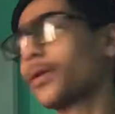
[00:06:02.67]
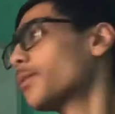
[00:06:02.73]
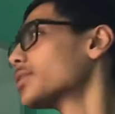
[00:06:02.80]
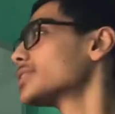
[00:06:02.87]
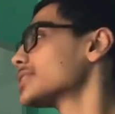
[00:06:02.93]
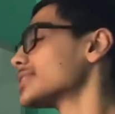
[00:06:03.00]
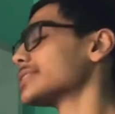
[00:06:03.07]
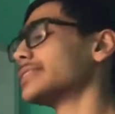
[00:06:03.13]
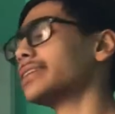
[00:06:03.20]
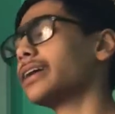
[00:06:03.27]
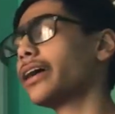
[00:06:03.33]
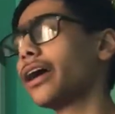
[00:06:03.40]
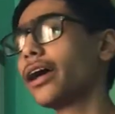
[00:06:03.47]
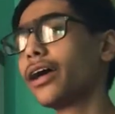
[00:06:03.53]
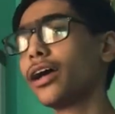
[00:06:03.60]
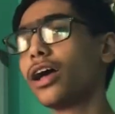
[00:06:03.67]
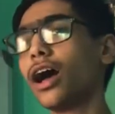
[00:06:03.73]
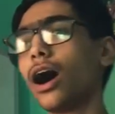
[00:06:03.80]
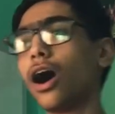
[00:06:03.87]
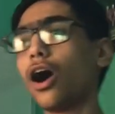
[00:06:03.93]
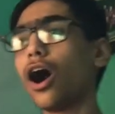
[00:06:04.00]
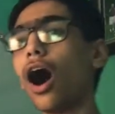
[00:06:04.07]
okay, what is this?
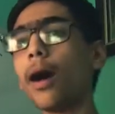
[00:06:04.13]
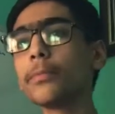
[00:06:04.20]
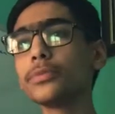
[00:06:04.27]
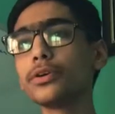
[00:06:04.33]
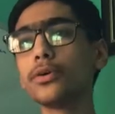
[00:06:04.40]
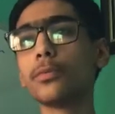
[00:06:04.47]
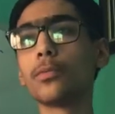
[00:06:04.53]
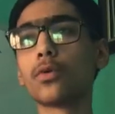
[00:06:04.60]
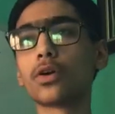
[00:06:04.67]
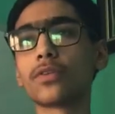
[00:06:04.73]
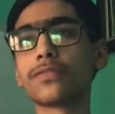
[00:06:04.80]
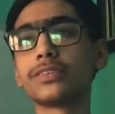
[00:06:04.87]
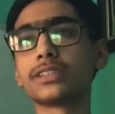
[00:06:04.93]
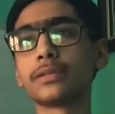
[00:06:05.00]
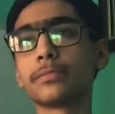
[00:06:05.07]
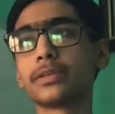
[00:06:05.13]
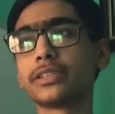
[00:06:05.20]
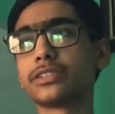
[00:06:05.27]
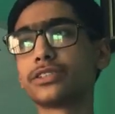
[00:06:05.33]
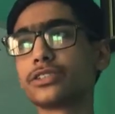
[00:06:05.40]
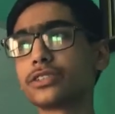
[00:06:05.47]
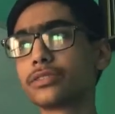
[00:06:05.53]
A homeomorphism
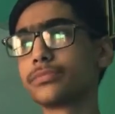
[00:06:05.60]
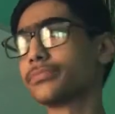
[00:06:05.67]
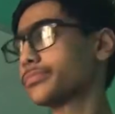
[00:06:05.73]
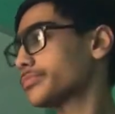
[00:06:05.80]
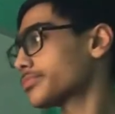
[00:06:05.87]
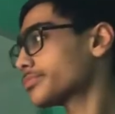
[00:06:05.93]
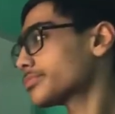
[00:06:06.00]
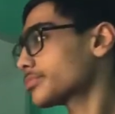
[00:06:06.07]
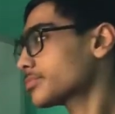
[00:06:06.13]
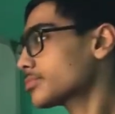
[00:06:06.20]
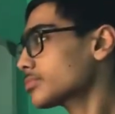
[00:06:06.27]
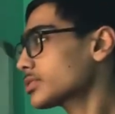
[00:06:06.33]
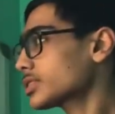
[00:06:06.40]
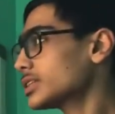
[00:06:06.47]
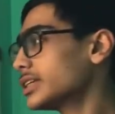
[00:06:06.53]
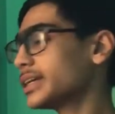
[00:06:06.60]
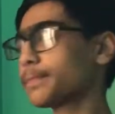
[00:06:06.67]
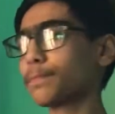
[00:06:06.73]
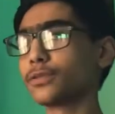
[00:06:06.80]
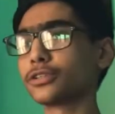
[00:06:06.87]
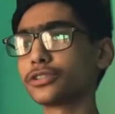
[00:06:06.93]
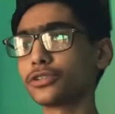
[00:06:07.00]
is just
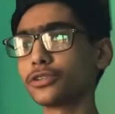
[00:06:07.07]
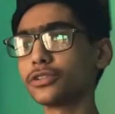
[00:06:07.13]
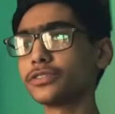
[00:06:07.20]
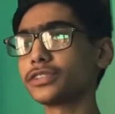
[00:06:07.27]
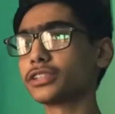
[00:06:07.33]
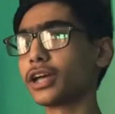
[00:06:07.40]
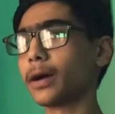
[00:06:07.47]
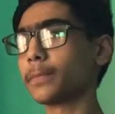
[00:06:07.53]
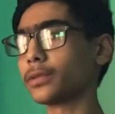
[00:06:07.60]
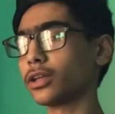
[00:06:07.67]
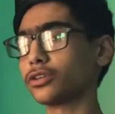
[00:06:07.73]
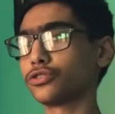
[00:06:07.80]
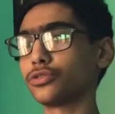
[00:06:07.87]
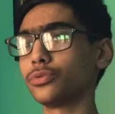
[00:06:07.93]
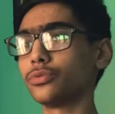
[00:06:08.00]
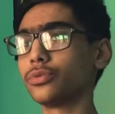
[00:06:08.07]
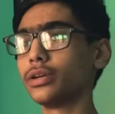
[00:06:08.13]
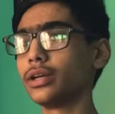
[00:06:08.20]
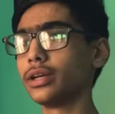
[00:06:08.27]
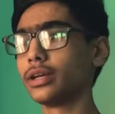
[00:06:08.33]
it preserves the topological